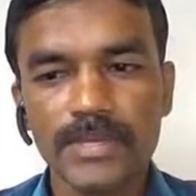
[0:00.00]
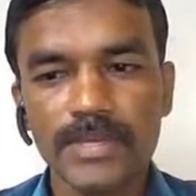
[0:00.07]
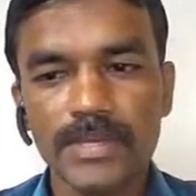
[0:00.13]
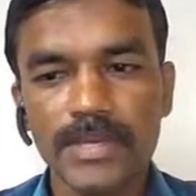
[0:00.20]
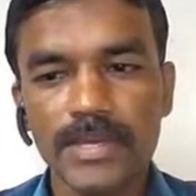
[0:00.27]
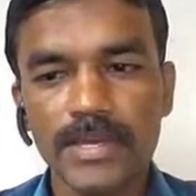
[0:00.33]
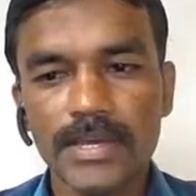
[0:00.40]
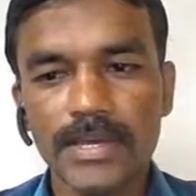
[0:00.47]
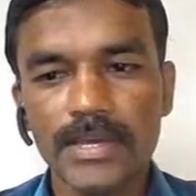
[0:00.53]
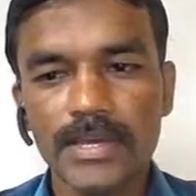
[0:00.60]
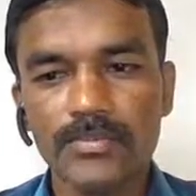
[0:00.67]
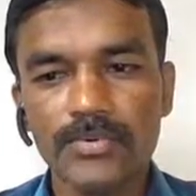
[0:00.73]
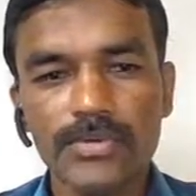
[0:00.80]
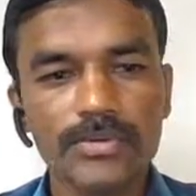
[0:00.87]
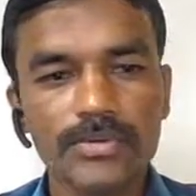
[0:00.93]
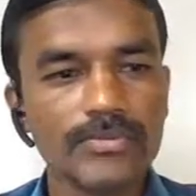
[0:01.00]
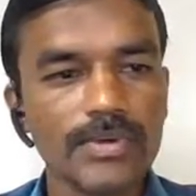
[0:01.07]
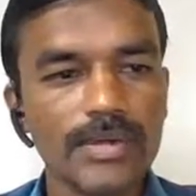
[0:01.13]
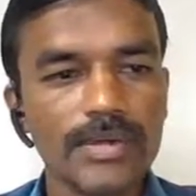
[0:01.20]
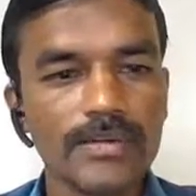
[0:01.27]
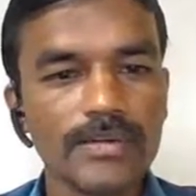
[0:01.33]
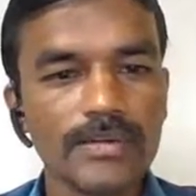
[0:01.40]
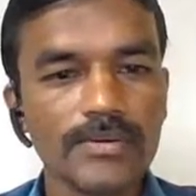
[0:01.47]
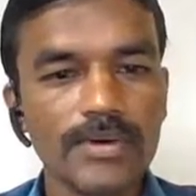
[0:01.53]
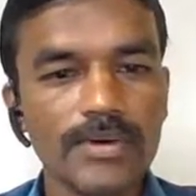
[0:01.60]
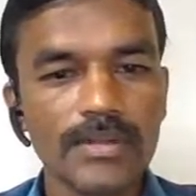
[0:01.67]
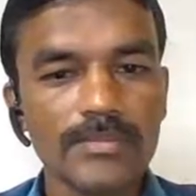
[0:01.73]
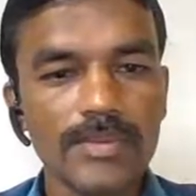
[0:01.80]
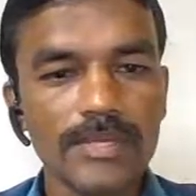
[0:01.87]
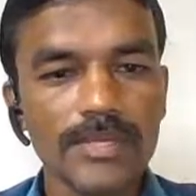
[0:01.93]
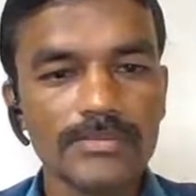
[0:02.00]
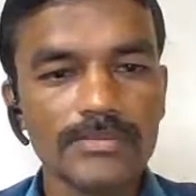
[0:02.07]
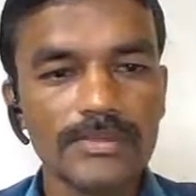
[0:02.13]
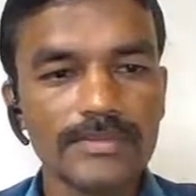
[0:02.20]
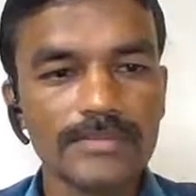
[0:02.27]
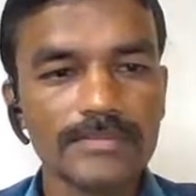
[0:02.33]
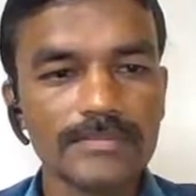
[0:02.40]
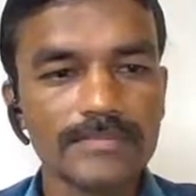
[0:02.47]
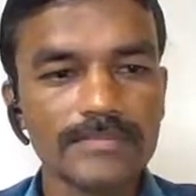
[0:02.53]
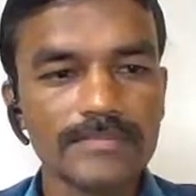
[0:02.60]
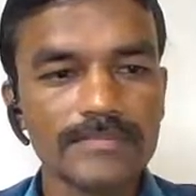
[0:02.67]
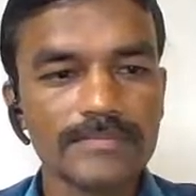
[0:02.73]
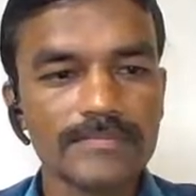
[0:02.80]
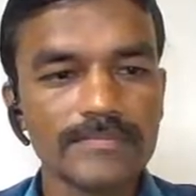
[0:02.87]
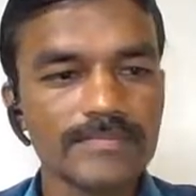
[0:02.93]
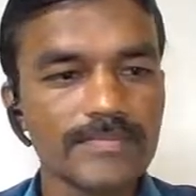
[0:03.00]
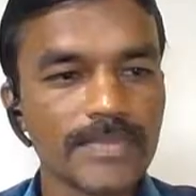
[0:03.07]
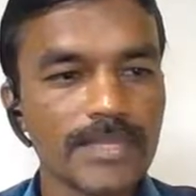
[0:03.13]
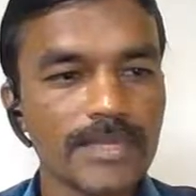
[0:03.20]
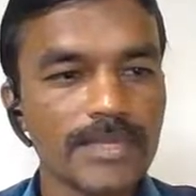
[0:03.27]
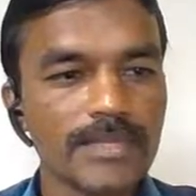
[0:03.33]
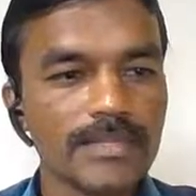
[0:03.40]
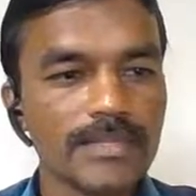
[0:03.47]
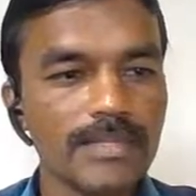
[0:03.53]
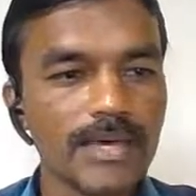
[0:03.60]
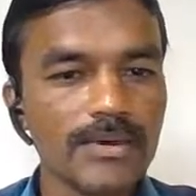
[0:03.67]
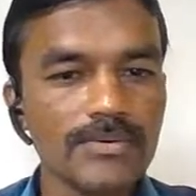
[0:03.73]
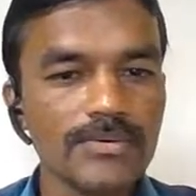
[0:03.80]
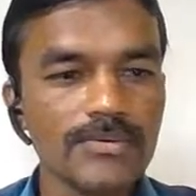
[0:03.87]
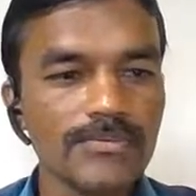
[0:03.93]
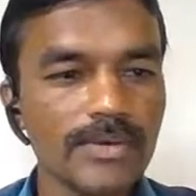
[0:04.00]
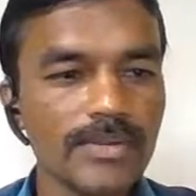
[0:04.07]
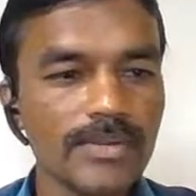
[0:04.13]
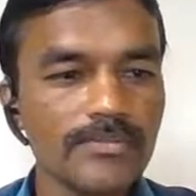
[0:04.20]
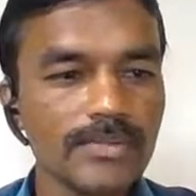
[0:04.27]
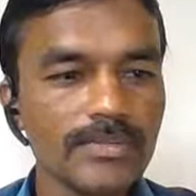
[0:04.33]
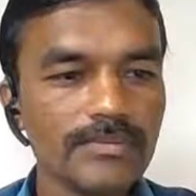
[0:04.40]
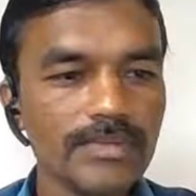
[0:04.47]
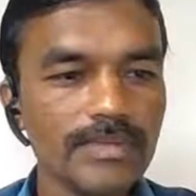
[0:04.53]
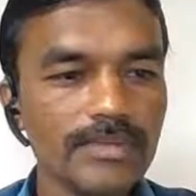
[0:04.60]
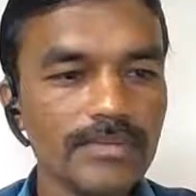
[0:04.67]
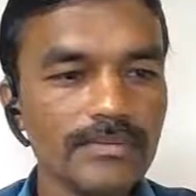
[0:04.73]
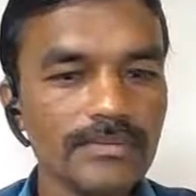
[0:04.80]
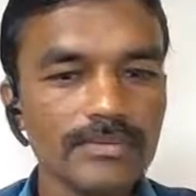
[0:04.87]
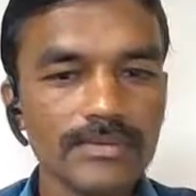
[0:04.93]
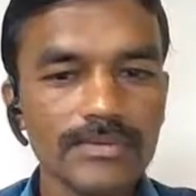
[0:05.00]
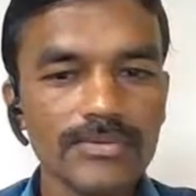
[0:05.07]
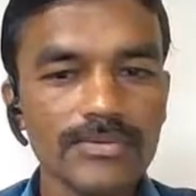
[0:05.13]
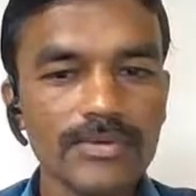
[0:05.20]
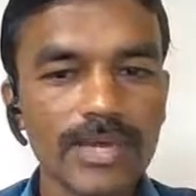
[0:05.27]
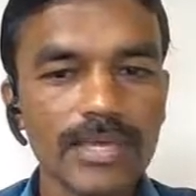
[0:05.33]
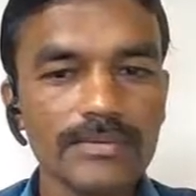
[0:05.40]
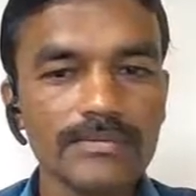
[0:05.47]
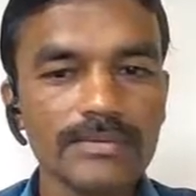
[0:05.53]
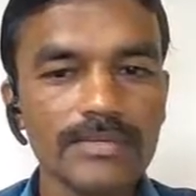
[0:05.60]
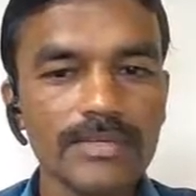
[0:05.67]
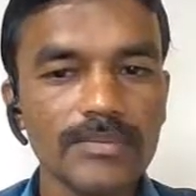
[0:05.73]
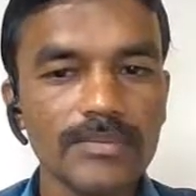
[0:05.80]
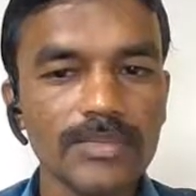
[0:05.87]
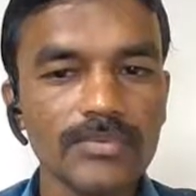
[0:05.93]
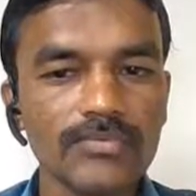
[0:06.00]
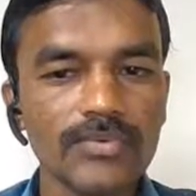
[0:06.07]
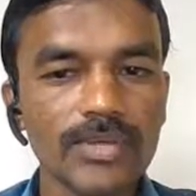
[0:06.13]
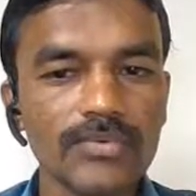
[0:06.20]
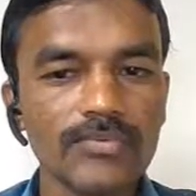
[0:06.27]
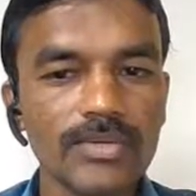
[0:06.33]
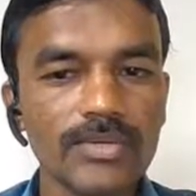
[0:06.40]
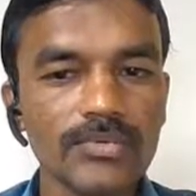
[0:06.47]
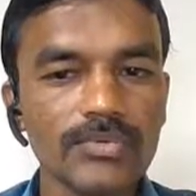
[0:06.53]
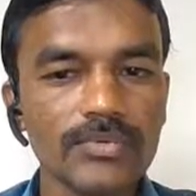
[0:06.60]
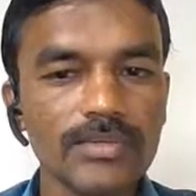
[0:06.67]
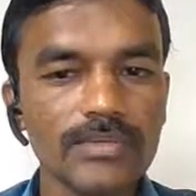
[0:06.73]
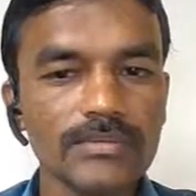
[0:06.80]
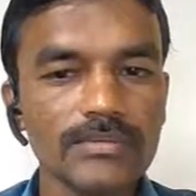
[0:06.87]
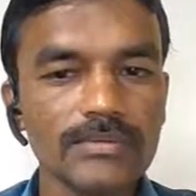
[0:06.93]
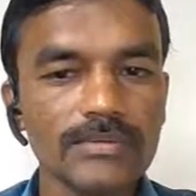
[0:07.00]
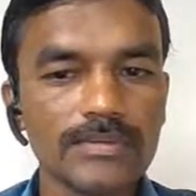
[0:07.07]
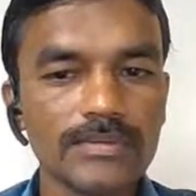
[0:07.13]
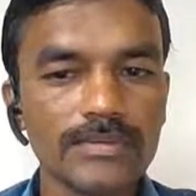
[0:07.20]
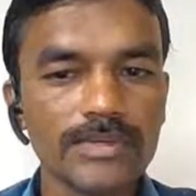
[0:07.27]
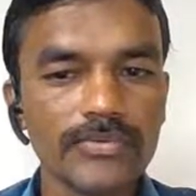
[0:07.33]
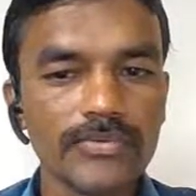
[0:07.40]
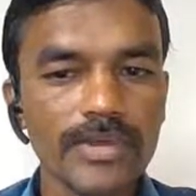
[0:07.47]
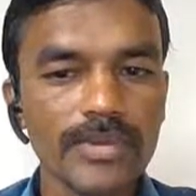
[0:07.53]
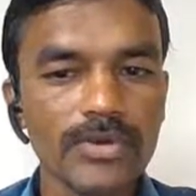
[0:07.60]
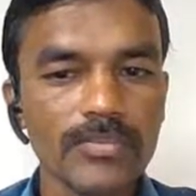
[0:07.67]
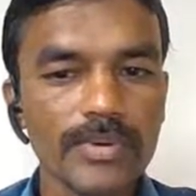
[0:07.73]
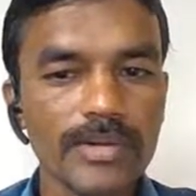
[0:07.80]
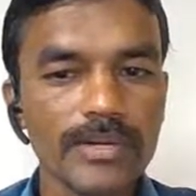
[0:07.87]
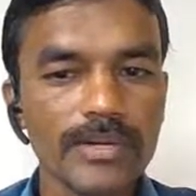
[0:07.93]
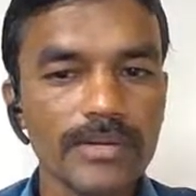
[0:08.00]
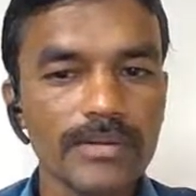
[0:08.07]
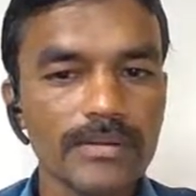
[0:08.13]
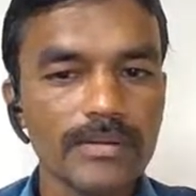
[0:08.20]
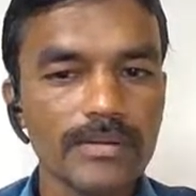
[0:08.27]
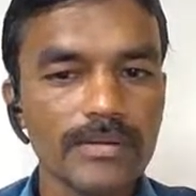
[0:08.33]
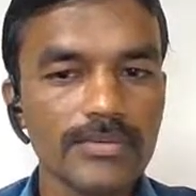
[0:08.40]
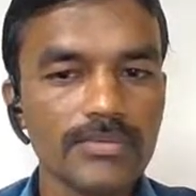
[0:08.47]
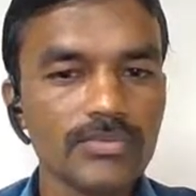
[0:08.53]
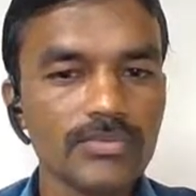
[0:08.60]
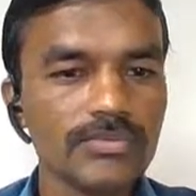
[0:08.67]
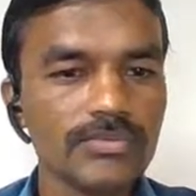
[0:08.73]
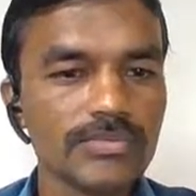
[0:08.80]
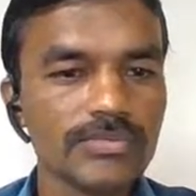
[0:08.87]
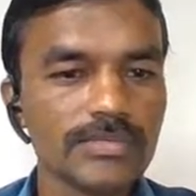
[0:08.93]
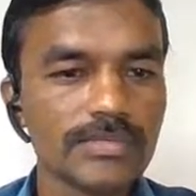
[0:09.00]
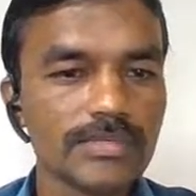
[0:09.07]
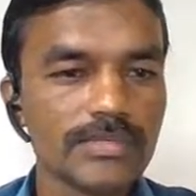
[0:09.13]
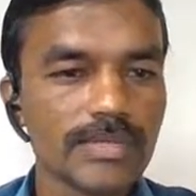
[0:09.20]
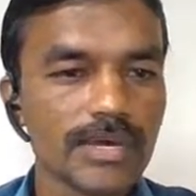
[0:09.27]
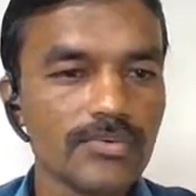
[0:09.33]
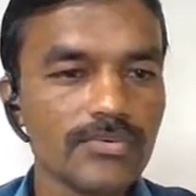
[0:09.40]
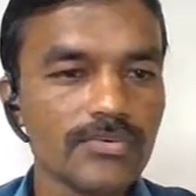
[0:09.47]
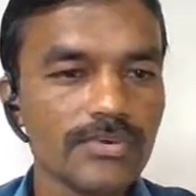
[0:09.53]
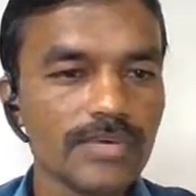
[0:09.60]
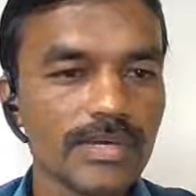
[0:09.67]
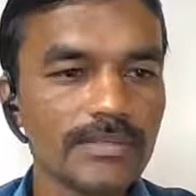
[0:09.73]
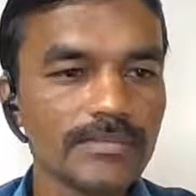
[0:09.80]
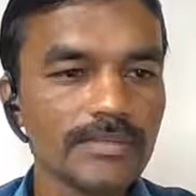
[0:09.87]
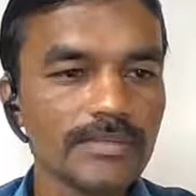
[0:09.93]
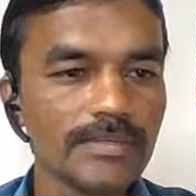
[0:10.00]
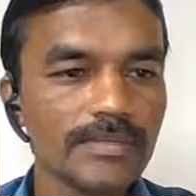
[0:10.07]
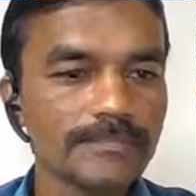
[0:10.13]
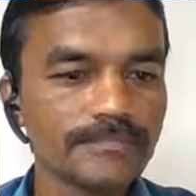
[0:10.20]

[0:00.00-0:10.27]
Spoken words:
and I'm going to add a column as well. Now, when we say this, you can see means when we do this divide operator used, now you can see